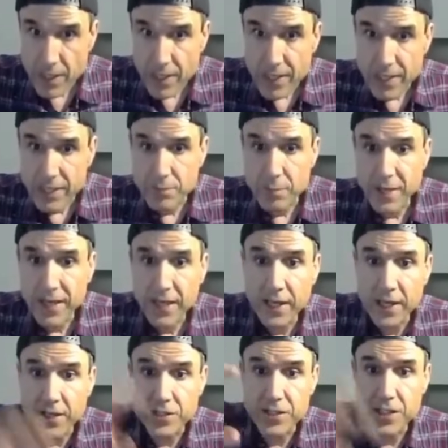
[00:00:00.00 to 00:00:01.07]
It's making a
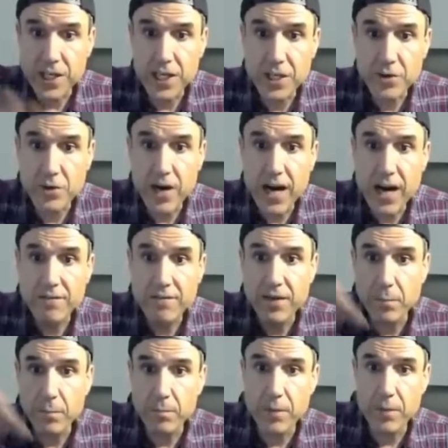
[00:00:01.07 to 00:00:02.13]
C drive and
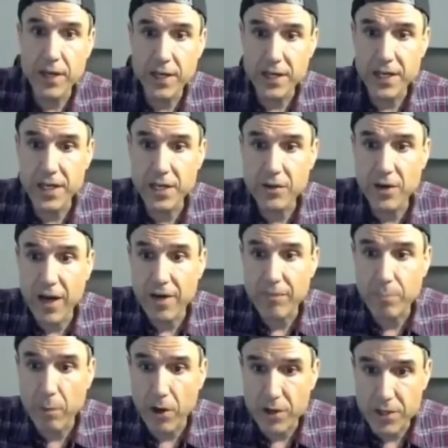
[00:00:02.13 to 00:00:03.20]
a D drive
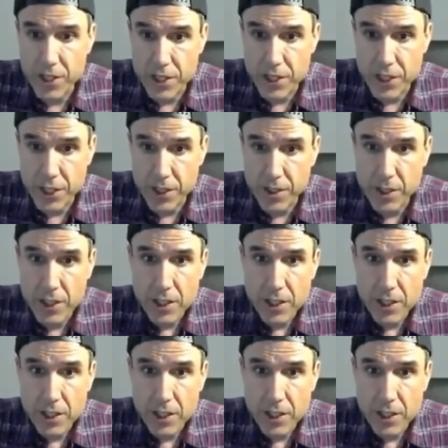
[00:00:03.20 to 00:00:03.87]
partition.